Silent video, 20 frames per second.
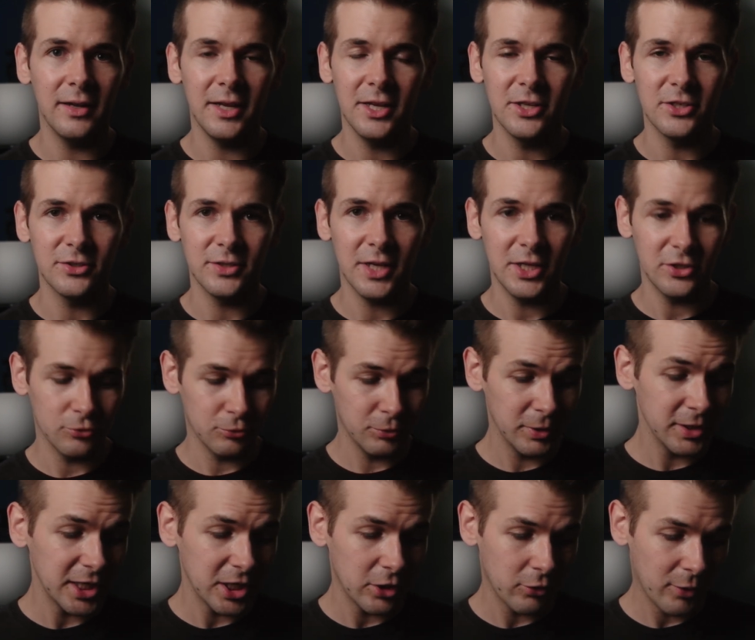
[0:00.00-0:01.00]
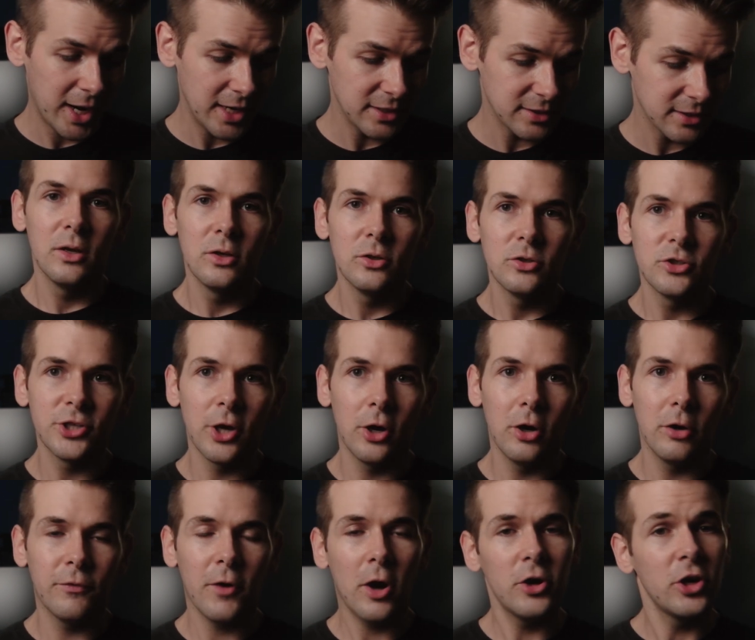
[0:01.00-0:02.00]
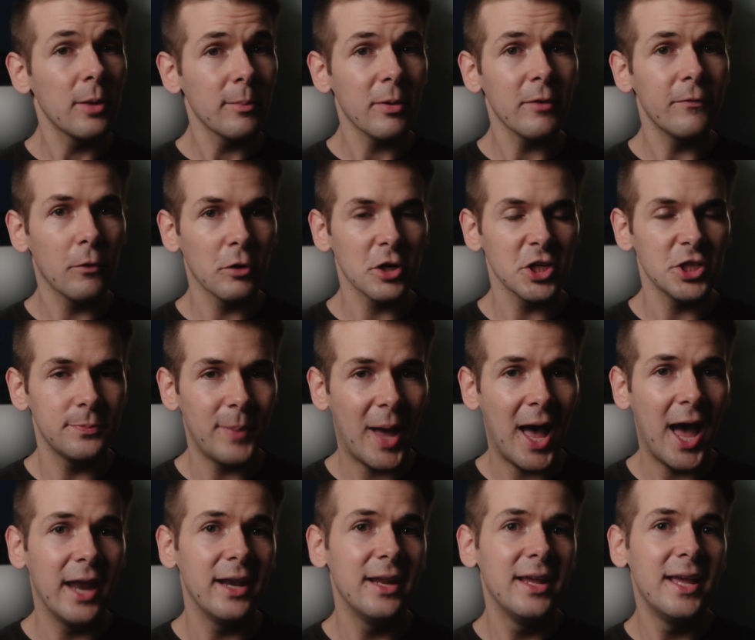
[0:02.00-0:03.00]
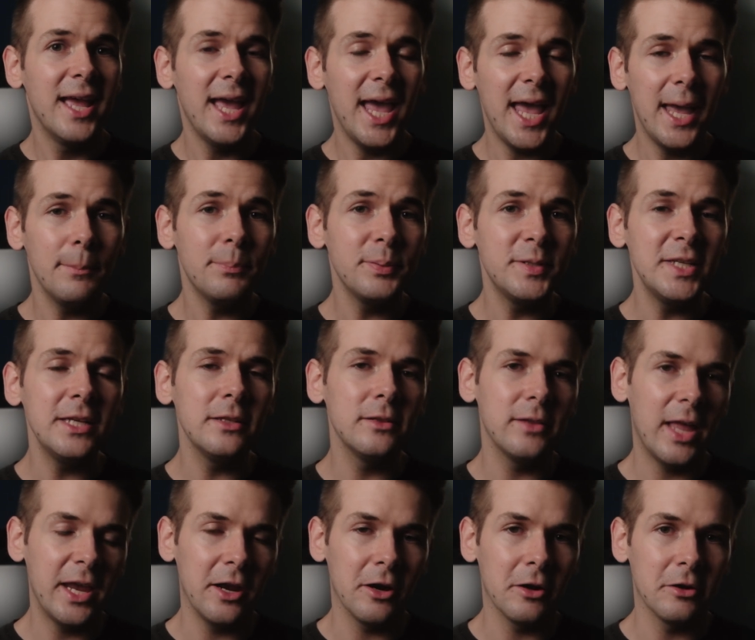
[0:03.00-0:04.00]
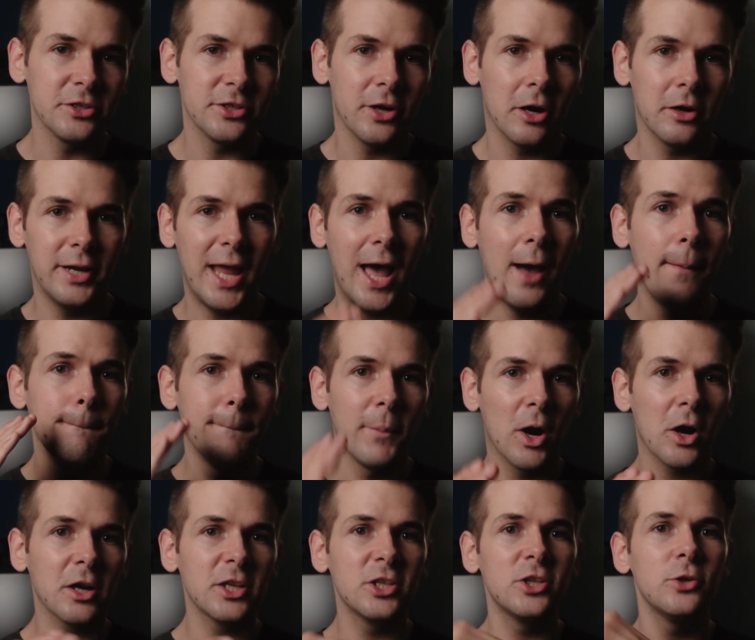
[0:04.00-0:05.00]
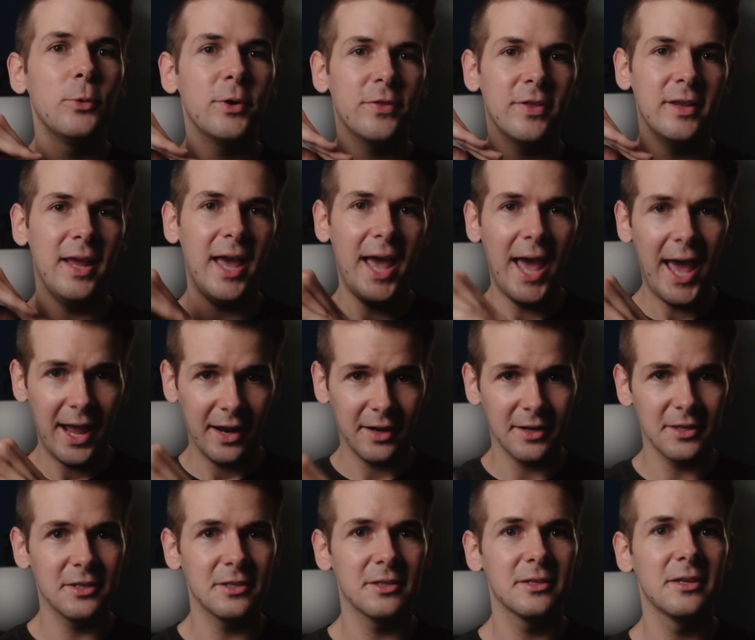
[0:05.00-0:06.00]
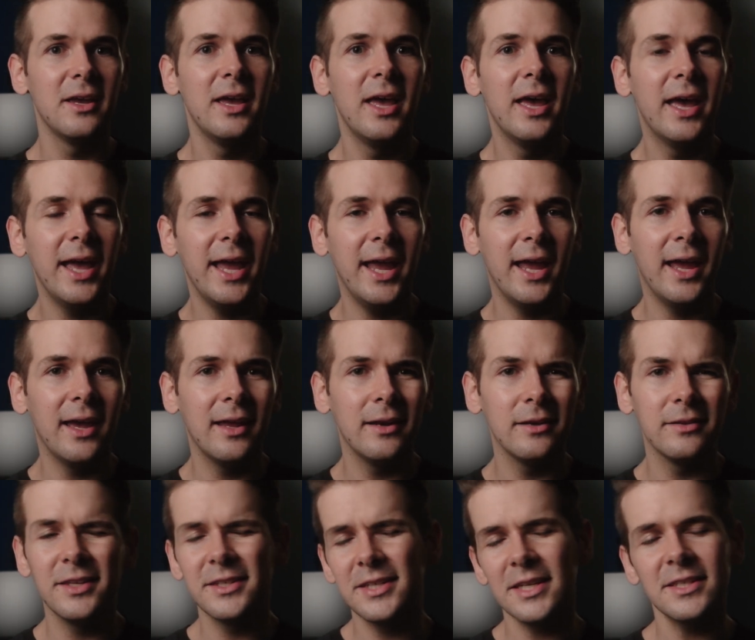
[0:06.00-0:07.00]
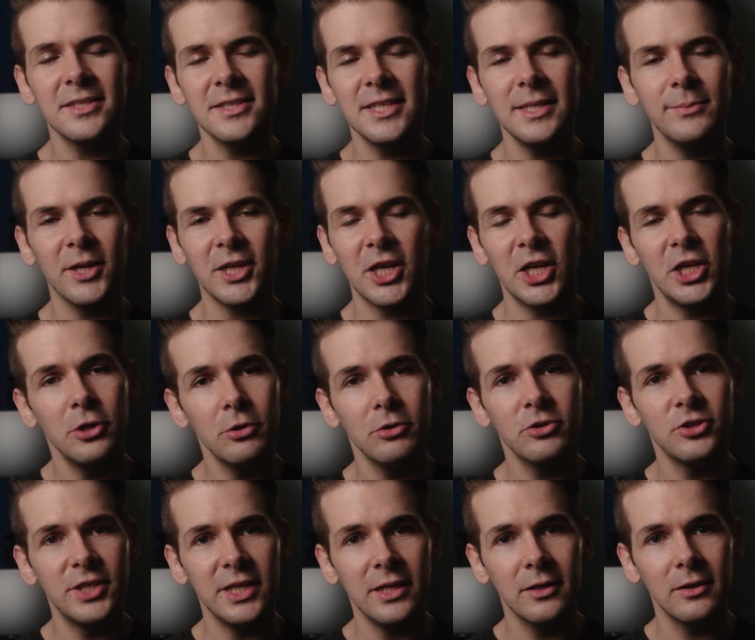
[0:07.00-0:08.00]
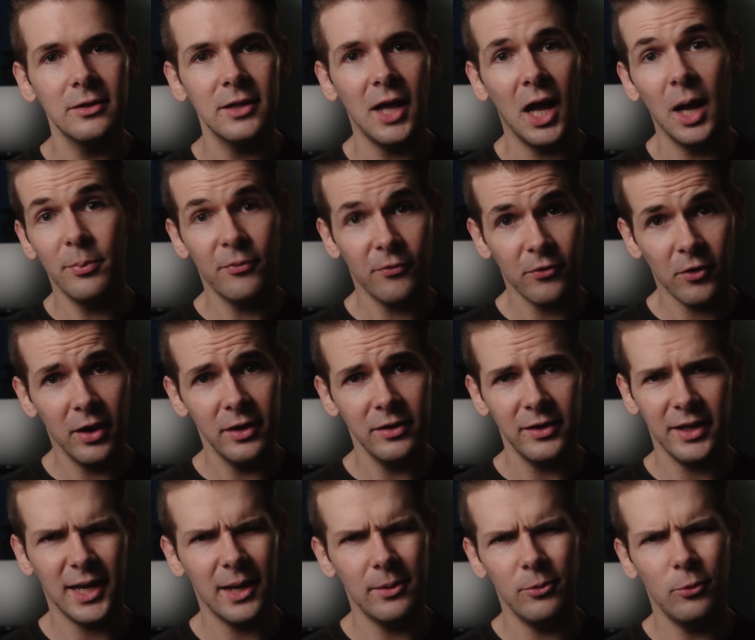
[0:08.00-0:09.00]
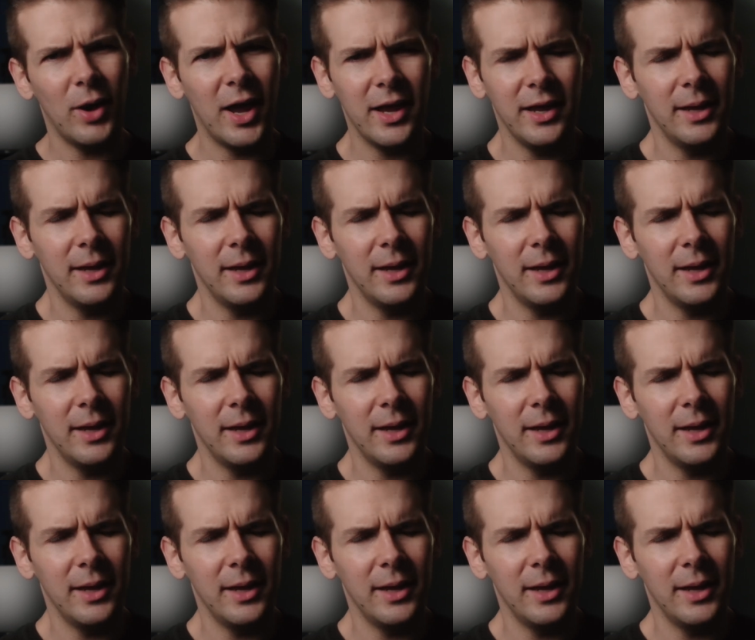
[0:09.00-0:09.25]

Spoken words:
is really great. So for our number 2 spot, empty layers are now marked with an X. And this doesn't seem like a huge deal up front, like why